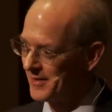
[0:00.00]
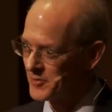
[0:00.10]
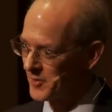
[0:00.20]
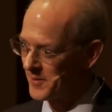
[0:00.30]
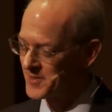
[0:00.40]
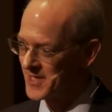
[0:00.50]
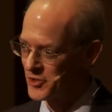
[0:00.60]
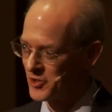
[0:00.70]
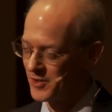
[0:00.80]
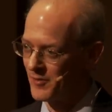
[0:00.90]
It was an
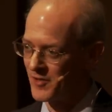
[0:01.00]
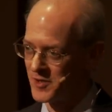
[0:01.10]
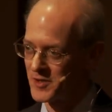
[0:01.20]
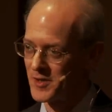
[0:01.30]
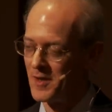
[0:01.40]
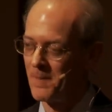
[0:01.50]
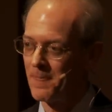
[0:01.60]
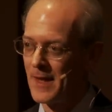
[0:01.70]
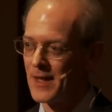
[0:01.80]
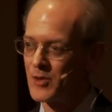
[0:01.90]
obsession of his.
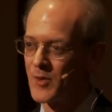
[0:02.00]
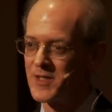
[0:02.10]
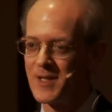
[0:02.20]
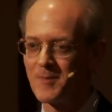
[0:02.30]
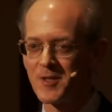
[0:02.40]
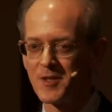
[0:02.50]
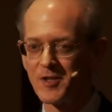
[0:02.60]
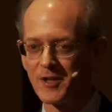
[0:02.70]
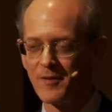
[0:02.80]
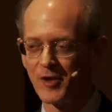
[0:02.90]
And so it seems
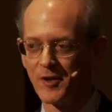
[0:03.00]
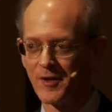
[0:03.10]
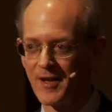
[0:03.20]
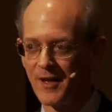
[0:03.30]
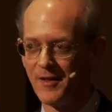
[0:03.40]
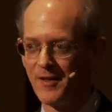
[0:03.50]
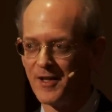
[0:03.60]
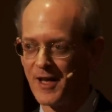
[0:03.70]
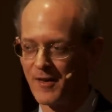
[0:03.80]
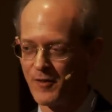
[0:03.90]
significant that
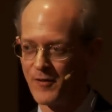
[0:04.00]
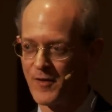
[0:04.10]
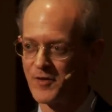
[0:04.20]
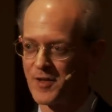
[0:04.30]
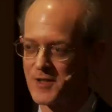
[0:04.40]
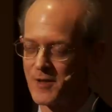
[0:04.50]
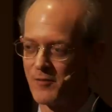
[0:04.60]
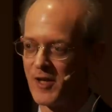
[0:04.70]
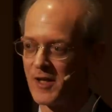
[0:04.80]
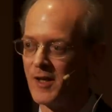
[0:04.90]
the end of the 15th
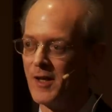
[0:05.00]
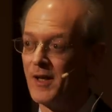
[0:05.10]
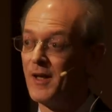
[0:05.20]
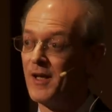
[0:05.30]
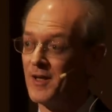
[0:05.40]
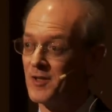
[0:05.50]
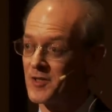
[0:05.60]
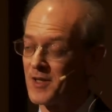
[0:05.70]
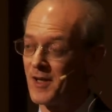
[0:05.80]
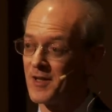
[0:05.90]
symphony
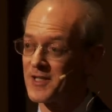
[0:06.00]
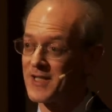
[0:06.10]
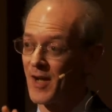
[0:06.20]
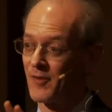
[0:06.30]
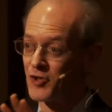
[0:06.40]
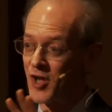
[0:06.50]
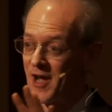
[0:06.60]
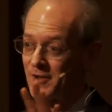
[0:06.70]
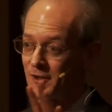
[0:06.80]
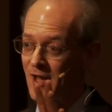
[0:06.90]
is the sound of a
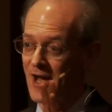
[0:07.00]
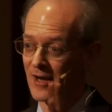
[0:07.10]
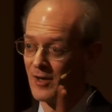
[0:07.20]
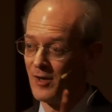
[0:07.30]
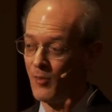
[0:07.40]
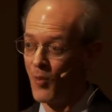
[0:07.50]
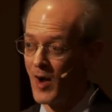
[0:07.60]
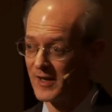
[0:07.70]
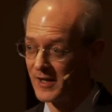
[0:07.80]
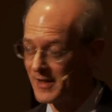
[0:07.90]
giant clock
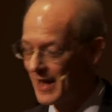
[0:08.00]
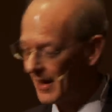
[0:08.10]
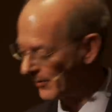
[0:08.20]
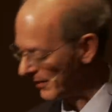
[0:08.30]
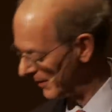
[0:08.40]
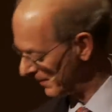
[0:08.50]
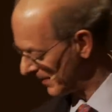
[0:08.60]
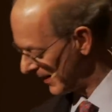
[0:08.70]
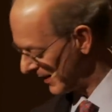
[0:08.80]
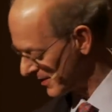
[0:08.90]
winding down
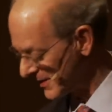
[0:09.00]
and